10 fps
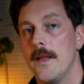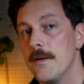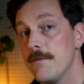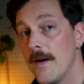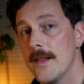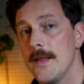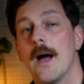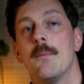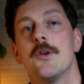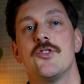And then finally,
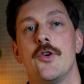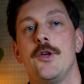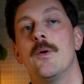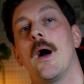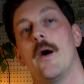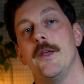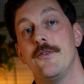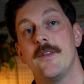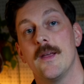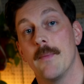I'm gonna show you how I
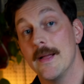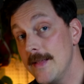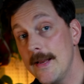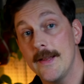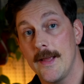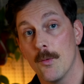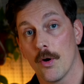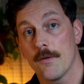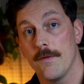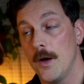use it in my day-to-day -day
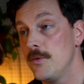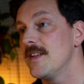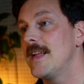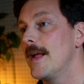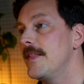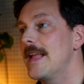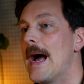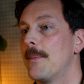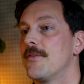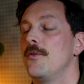workflow to get the
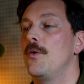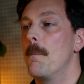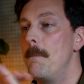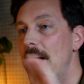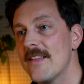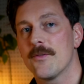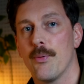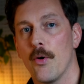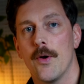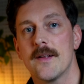absolute best
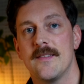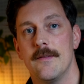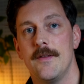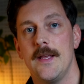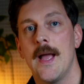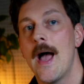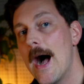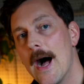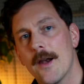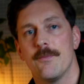productivity
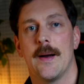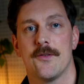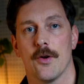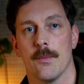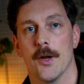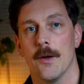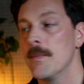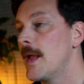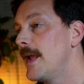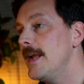out of my terminal.
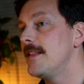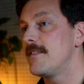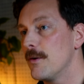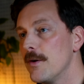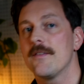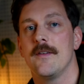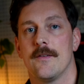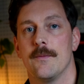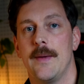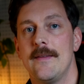It seriously
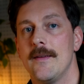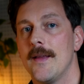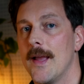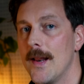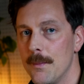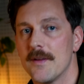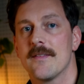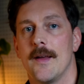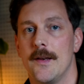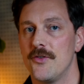is amazing and I'm
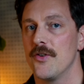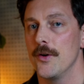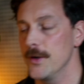excited to show